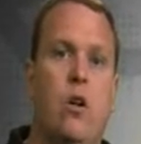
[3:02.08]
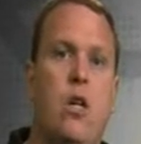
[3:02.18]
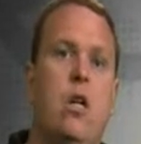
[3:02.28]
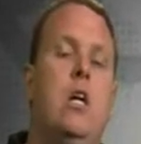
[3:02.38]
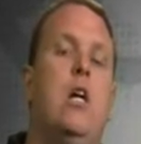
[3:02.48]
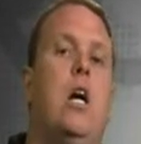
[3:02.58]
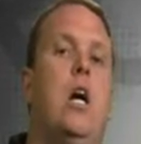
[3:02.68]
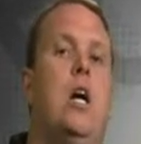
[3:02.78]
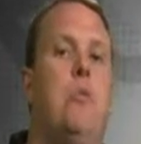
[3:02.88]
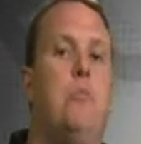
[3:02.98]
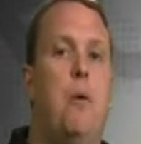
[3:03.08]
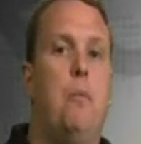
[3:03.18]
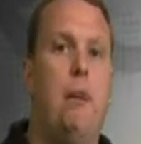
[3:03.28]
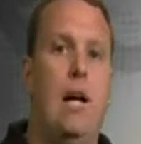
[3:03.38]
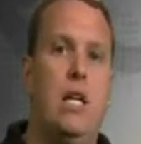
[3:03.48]
but
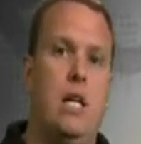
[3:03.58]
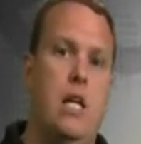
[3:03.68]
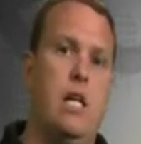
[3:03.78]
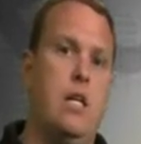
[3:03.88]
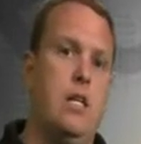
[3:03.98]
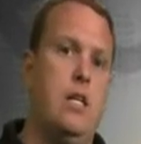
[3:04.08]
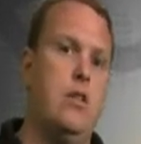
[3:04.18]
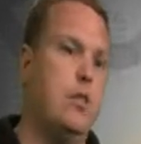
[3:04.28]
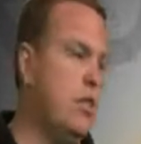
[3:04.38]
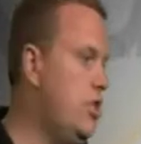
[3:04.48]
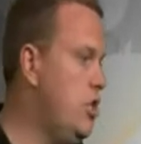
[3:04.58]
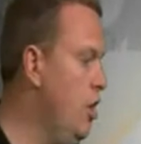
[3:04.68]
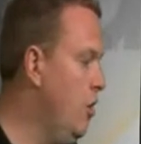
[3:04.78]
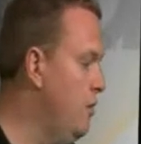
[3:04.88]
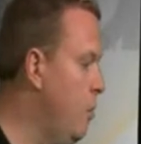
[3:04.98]
it is still
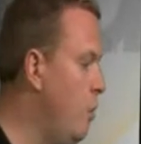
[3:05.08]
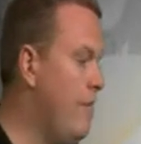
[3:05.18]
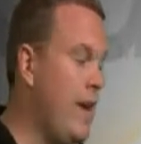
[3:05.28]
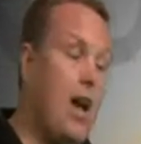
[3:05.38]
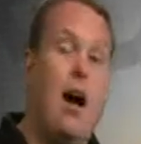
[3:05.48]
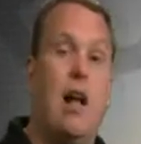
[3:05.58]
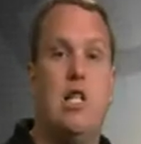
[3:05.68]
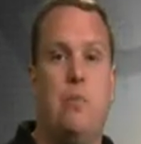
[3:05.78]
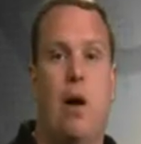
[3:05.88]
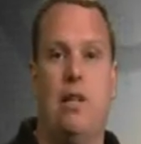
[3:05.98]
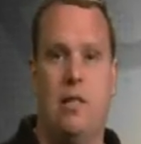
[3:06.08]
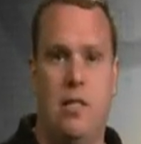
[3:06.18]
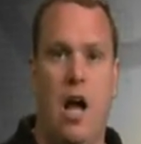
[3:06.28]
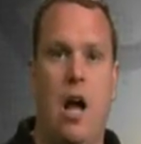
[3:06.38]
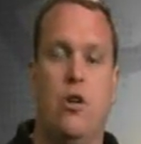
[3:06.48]
more of a hotspot style
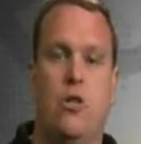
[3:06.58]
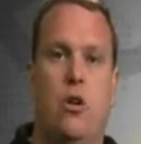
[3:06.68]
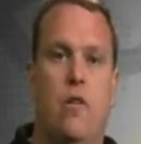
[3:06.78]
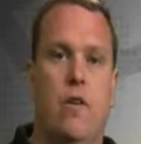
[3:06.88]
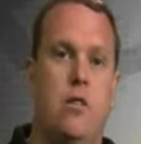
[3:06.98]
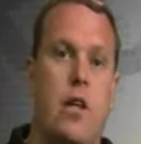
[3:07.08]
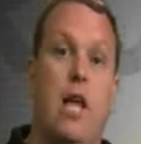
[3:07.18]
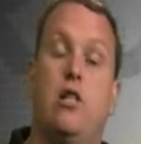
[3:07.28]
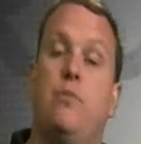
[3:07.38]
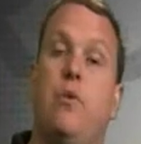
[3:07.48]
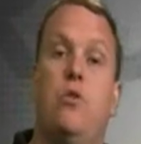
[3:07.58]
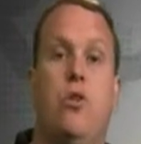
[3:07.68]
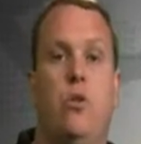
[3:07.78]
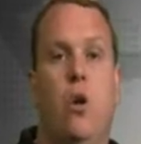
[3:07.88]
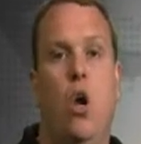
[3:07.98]
service as opposed to
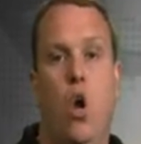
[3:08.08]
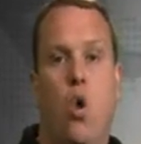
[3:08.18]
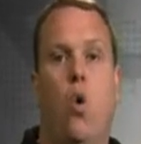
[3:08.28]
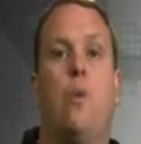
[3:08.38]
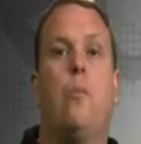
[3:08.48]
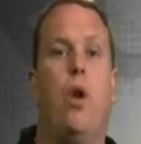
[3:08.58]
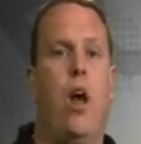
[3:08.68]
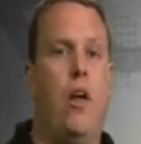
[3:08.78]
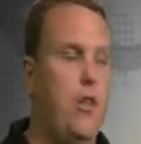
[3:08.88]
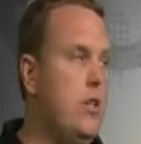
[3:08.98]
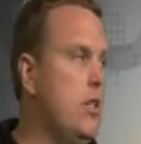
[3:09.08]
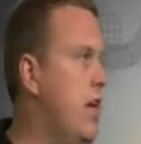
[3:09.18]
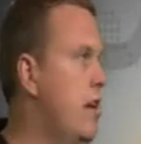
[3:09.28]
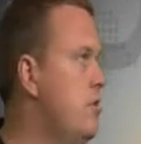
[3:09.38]
corporate authentication.